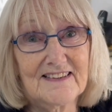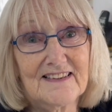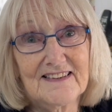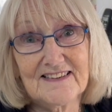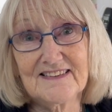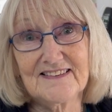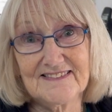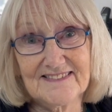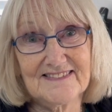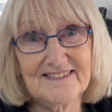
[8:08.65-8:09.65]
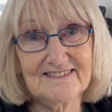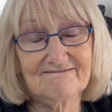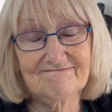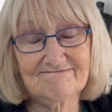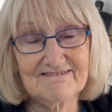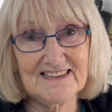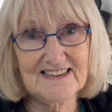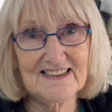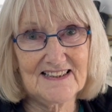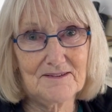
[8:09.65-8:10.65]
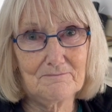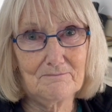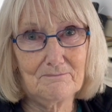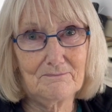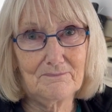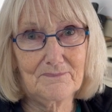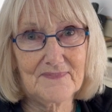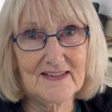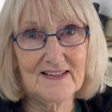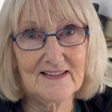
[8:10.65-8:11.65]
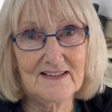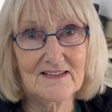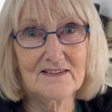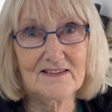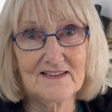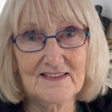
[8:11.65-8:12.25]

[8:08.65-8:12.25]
Wow, you make a good a tour